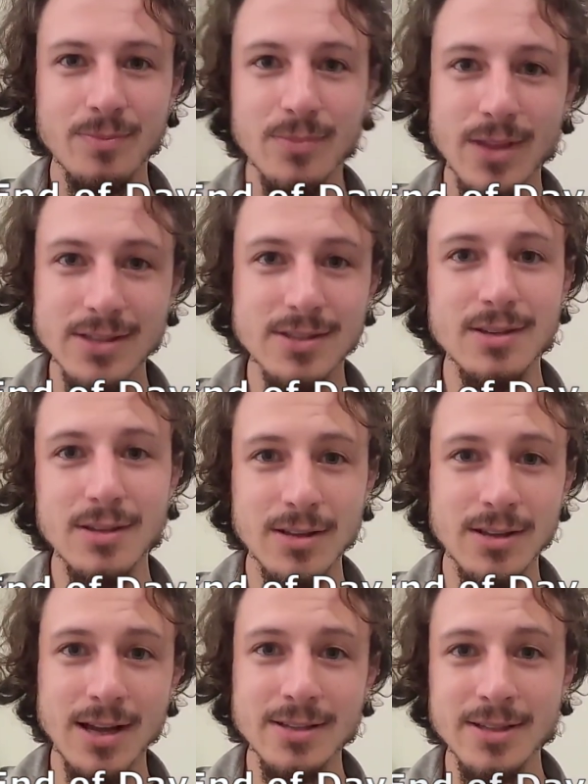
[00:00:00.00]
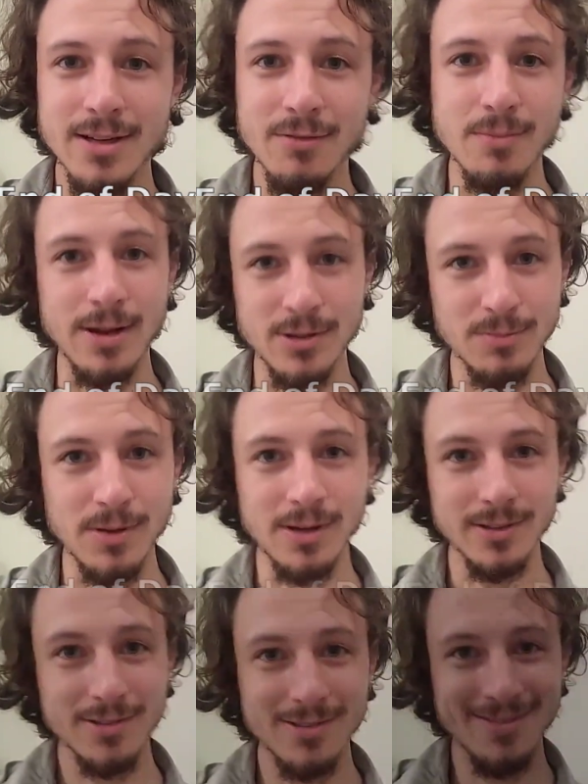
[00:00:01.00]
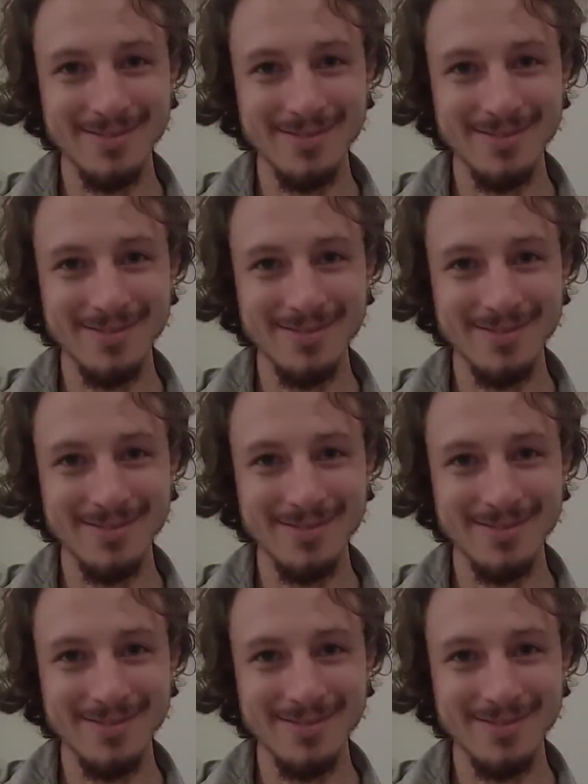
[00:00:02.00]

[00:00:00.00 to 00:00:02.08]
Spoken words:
that's the idea of a bounce box.